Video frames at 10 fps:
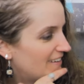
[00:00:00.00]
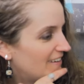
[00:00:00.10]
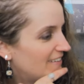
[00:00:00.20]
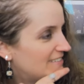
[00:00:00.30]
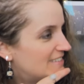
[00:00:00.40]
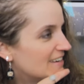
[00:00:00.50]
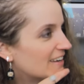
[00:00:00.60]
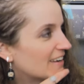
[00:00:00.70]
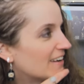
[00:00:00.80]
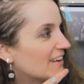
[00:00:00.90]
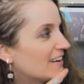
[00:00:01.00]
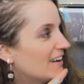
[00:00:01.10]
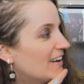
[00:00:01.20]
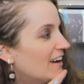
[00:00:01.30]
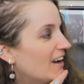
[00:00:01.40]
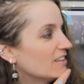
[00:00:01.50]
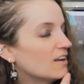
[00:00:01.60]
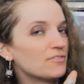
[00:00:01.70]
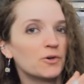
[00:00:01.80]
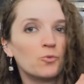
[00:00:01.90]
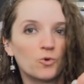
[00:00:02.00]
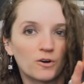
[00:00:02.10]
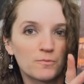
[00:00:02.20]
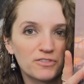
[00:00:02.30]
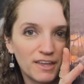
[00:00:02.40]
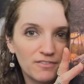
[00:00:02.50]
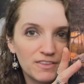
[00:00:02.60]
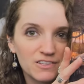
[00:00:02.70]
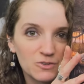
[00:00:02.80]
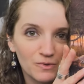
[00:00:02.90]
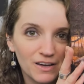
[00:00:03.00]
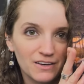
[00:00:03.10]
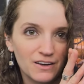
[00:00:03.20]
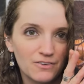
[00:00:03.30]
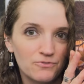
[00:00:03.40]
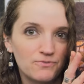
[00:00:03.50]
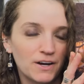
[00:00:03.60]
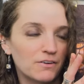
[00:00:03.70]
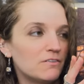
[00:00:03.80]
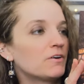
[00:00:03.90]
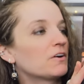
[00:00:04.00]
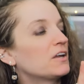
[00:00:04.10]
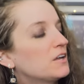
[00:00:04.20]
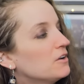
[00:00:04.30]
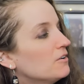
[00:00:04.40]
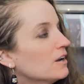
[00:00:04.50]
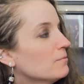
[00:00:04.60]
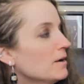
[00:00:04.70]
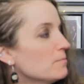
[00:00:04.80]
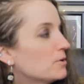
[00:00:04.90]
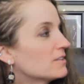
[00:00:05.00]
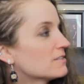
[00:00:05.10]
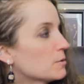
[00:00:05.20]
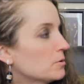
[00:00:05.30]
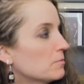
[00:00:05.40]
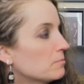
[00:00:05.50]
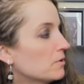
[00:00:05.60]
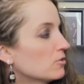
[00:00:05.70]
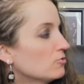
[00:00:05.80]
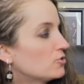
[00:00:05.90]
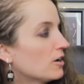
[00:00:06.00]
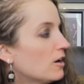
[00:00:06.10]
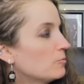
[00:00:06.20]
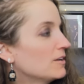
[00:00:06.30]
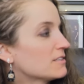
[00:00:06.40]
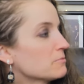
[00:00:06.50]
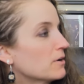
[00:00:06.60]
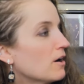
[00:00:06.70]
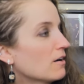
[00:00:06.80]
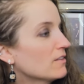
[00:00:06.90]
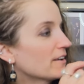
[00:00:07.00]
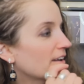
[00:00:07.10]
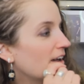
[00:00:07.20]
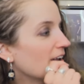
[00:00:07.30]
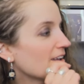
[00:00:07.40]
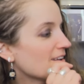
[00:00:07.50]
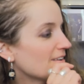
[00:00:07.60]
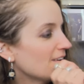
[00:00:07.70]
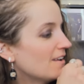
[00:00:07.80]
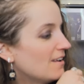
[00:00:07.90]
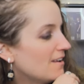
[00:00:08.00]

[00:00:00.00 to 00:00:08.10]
I dig it. I love the warmth of this one. Very, very cute. I might put this up at my muggle job. We got some garlic hanging.